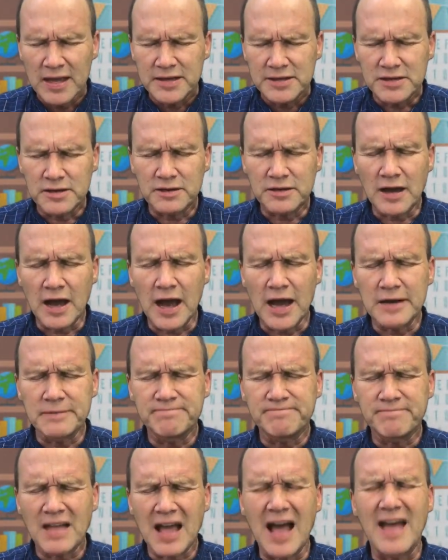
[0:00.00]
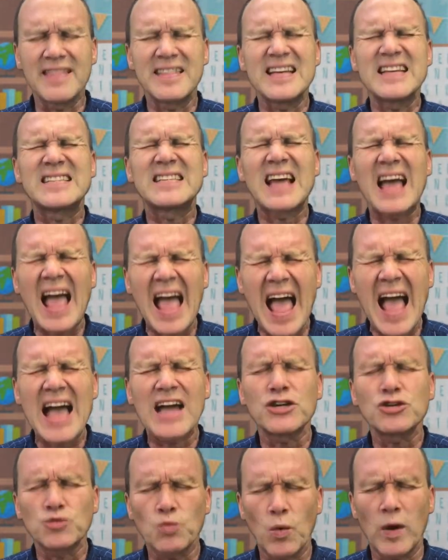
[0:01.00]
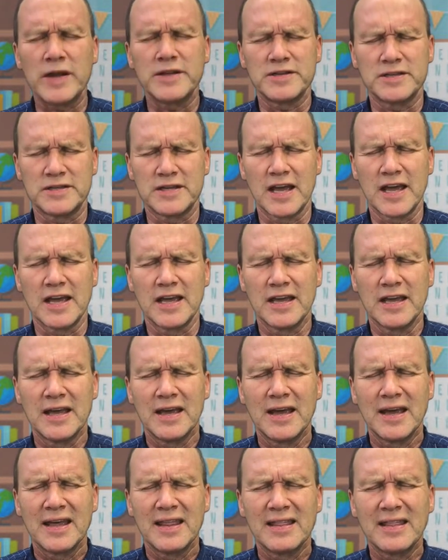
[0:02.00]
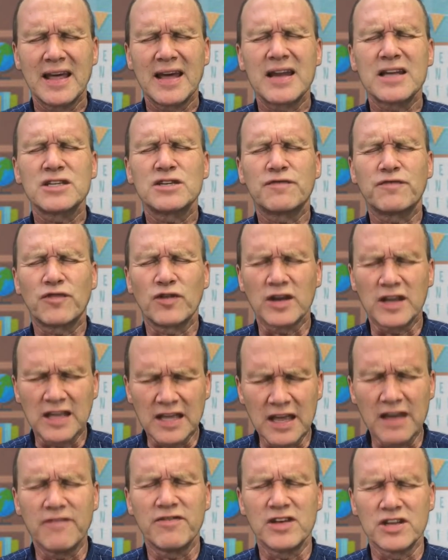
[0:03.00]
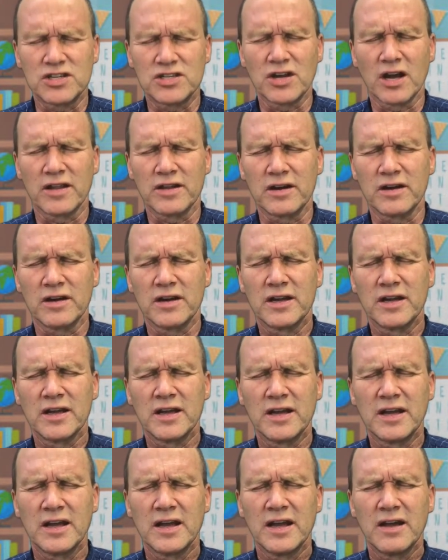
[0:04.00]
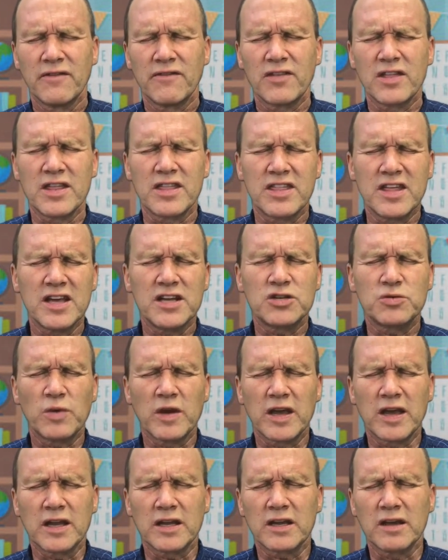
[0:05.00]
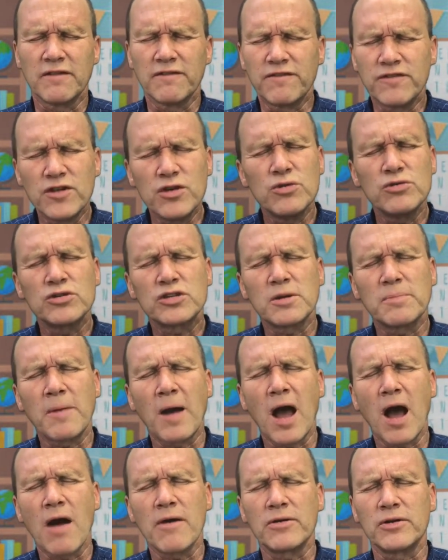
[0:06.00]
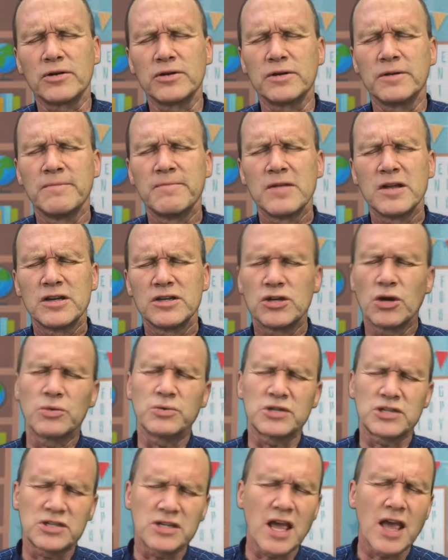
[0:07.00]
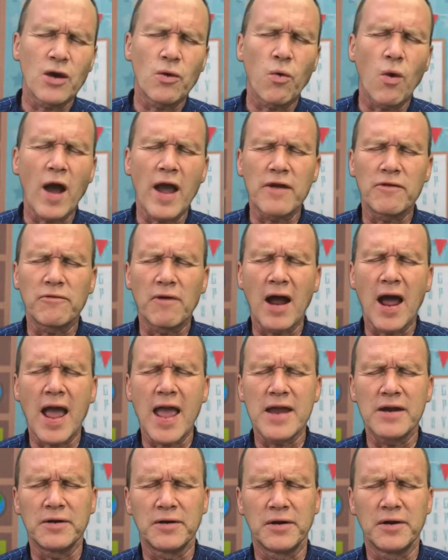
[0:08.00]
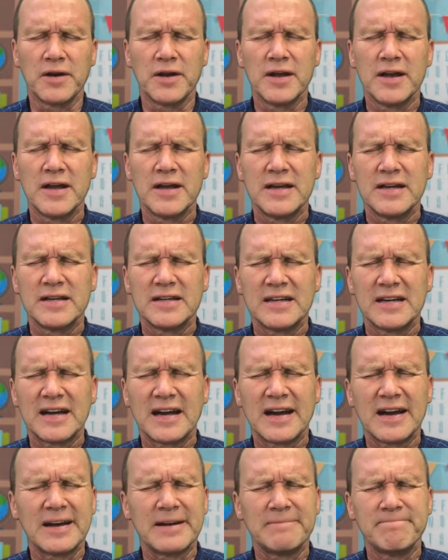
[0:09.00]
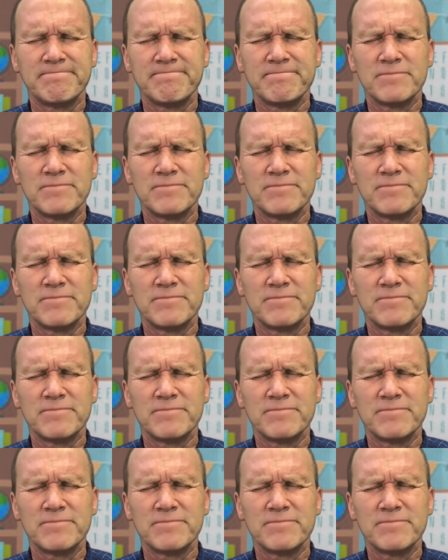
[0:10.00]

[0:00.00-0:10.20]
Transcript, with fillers: Dear God, on this Ash Wednesday, let us forgive each other for the things we get confused about or don't say quite right or um,